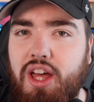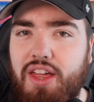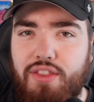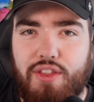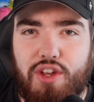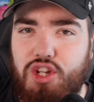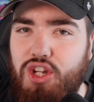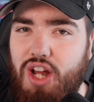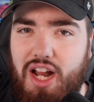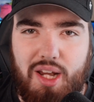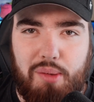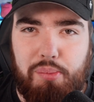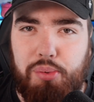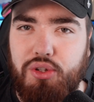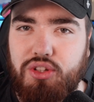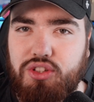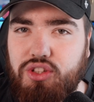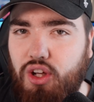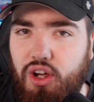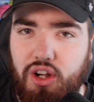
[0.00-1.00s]
the shiny
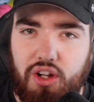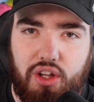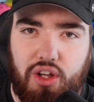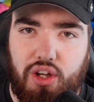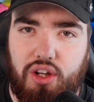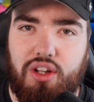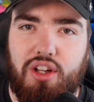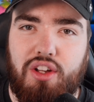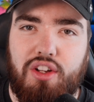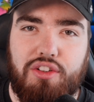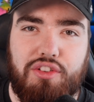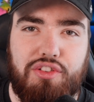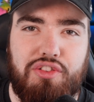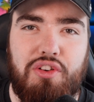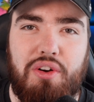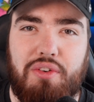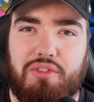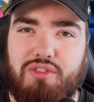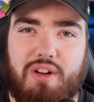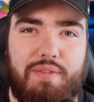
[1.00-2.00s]
Berserker
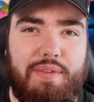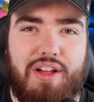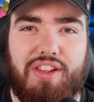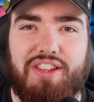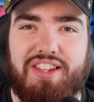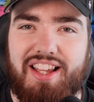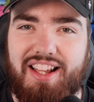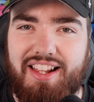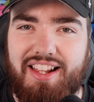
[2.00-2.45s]
from Rebellion